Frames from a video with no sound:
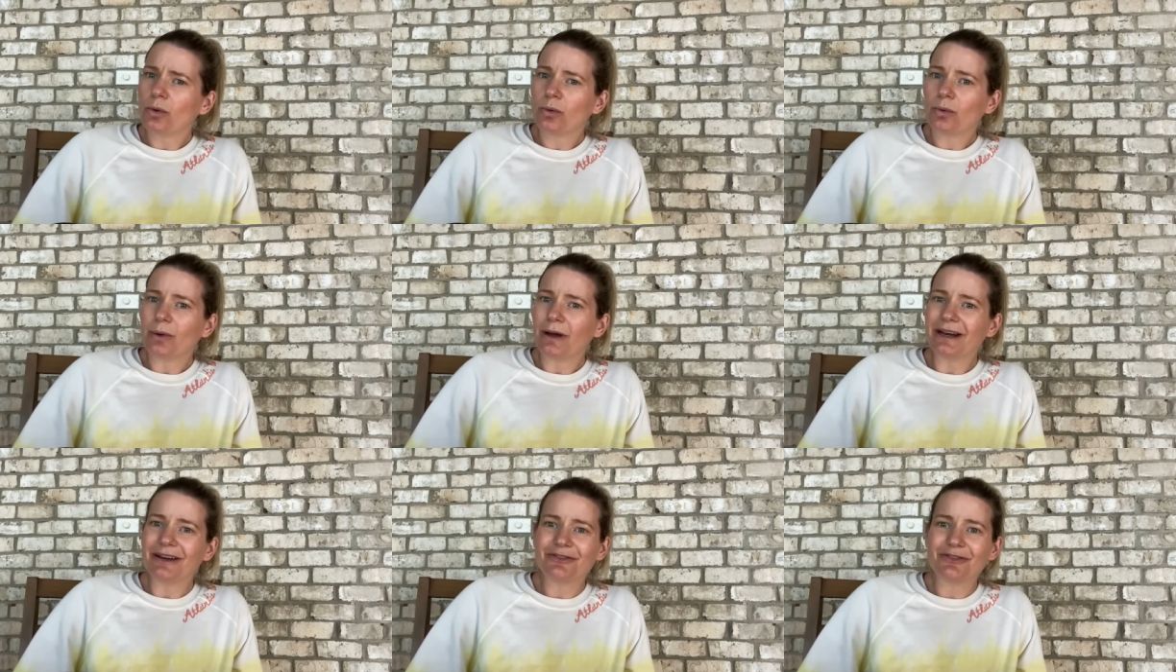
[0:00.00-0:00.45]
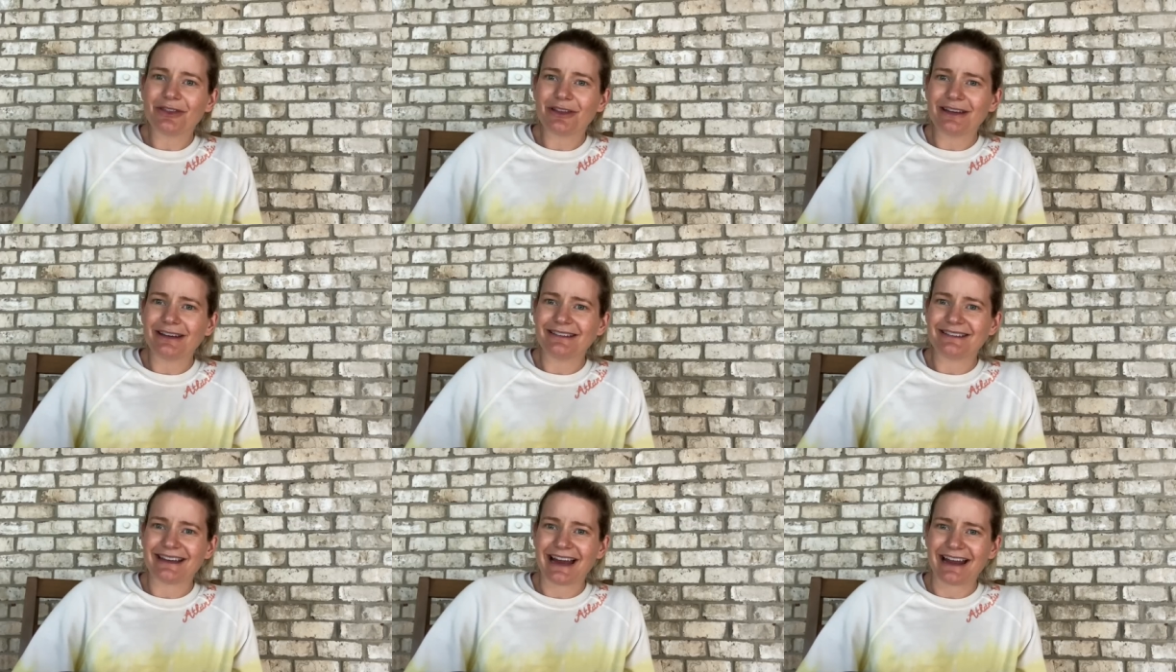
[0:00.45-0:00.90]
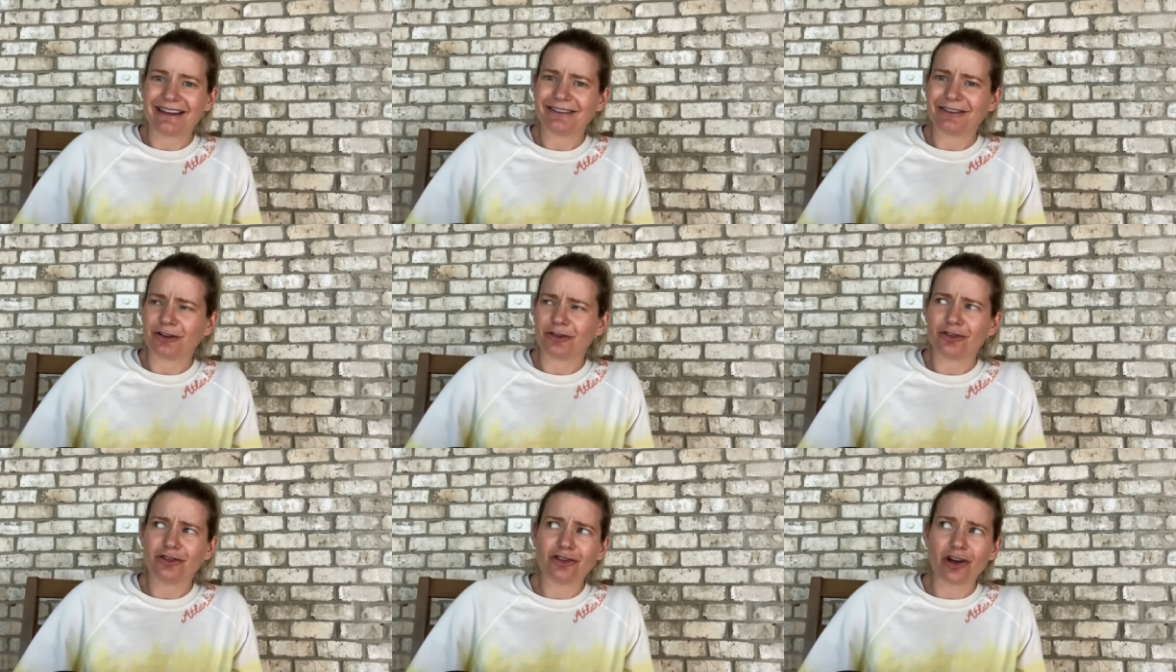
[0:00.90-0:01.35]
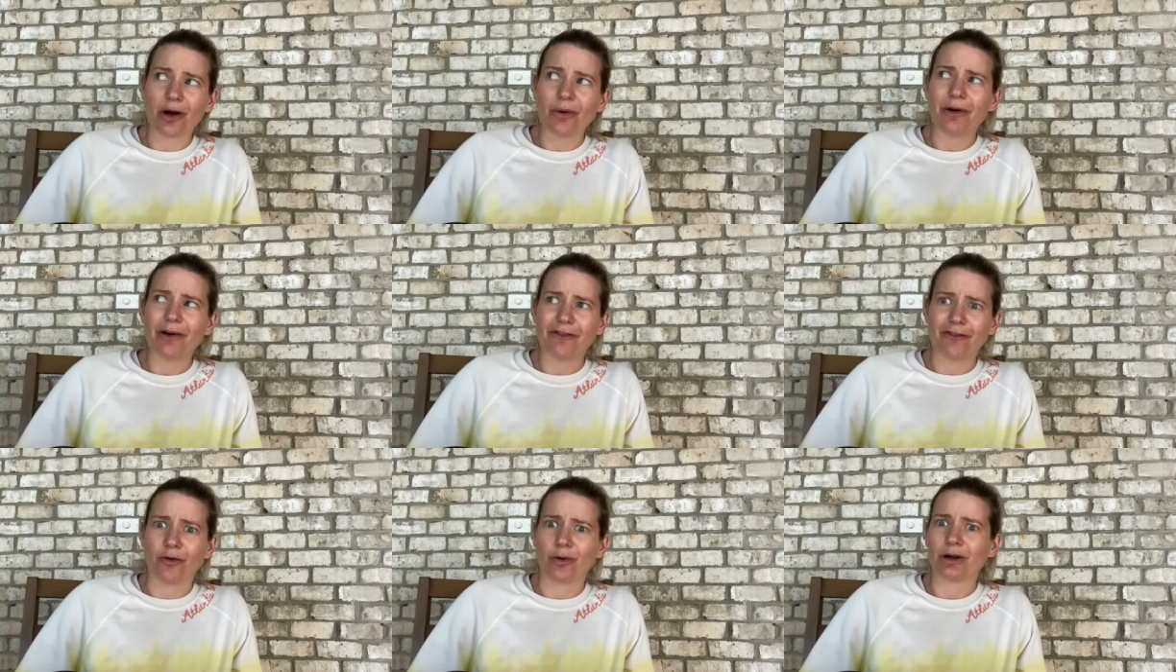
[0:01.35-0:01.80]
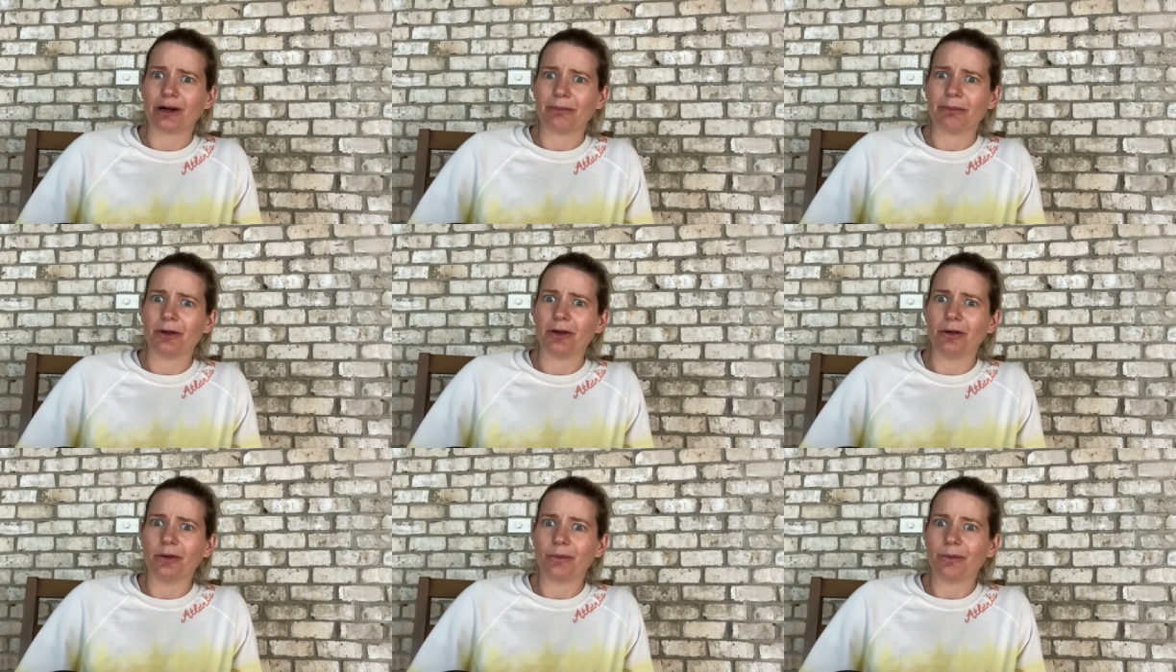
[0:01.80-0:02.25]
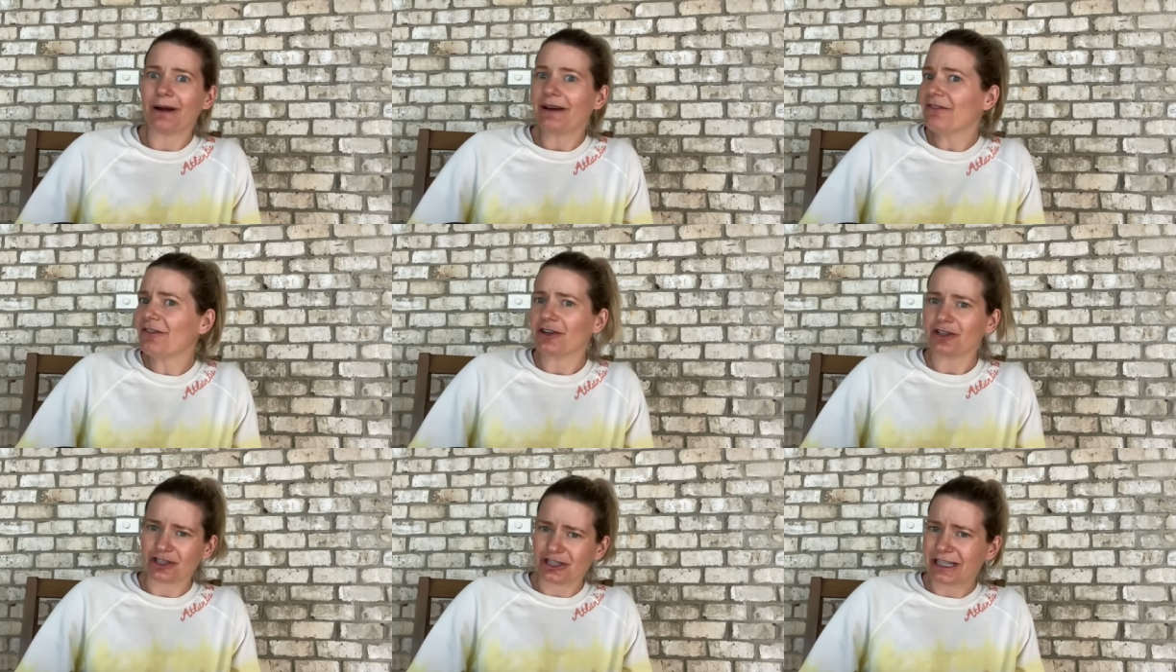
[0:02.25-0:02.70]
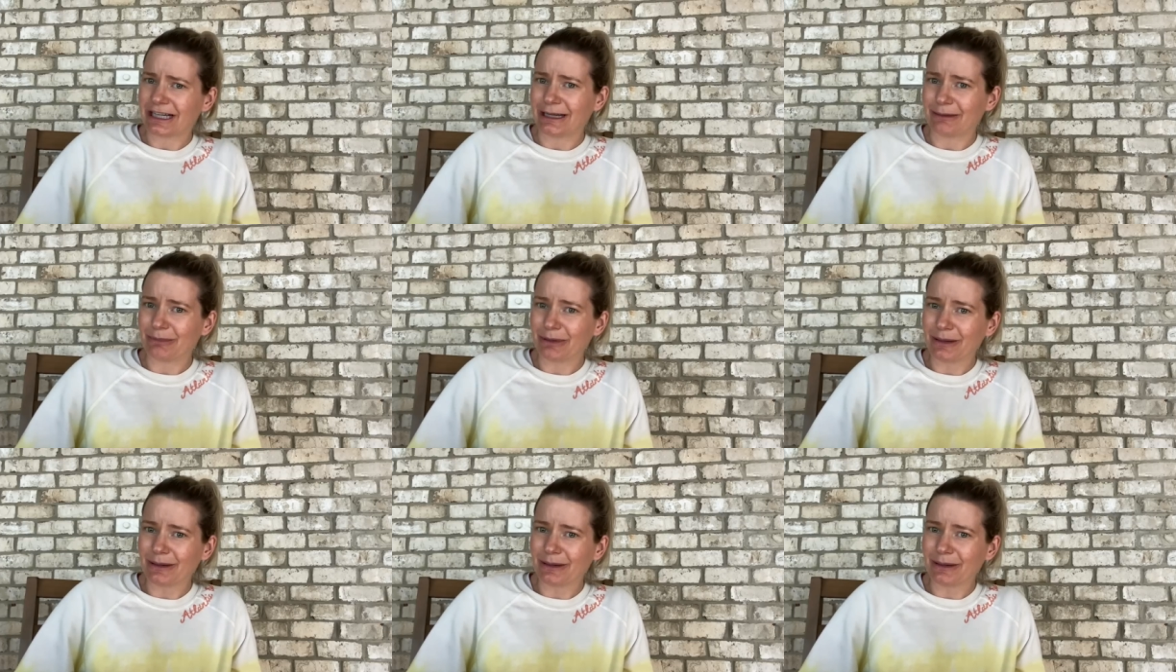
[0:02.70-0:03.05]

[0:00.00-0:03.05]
what if these tests are so affordable? What if they're cheap?